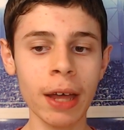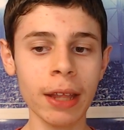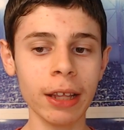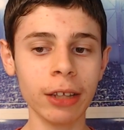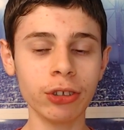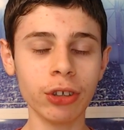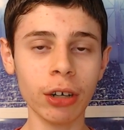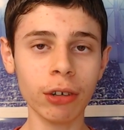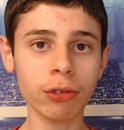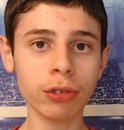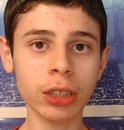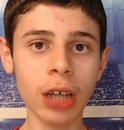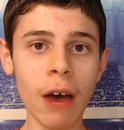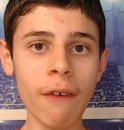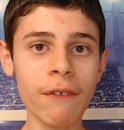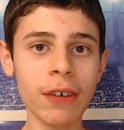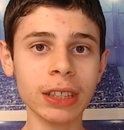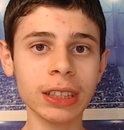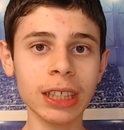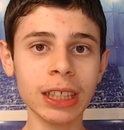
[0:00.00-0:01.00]
The Generals
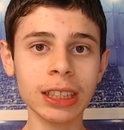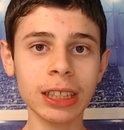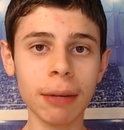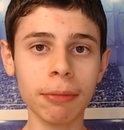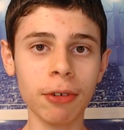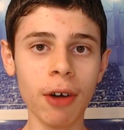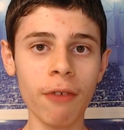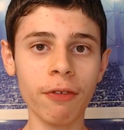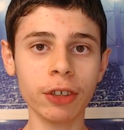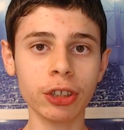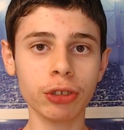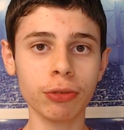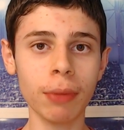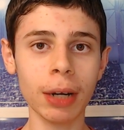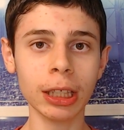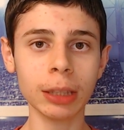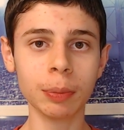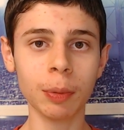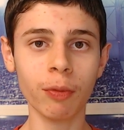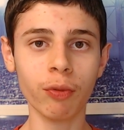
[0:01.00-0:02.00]
offense is coming off a
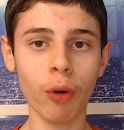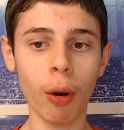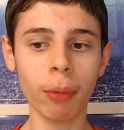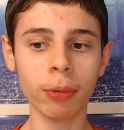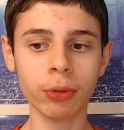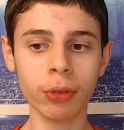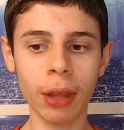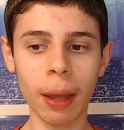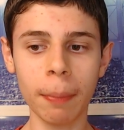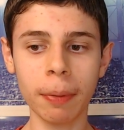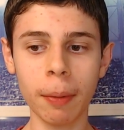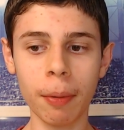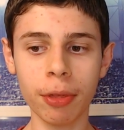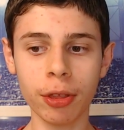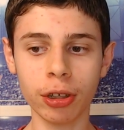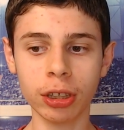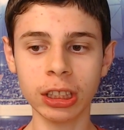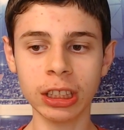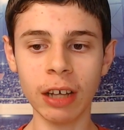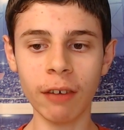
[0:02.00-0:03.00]
tremendous performance where they put up
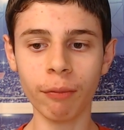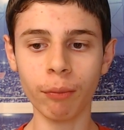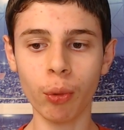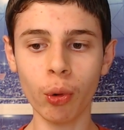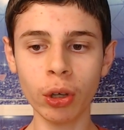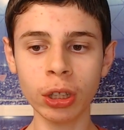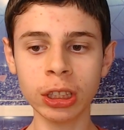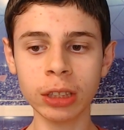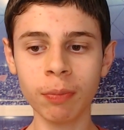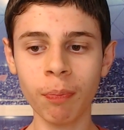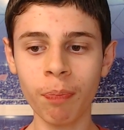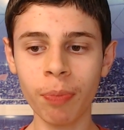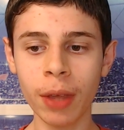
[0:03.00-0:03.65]
37 points,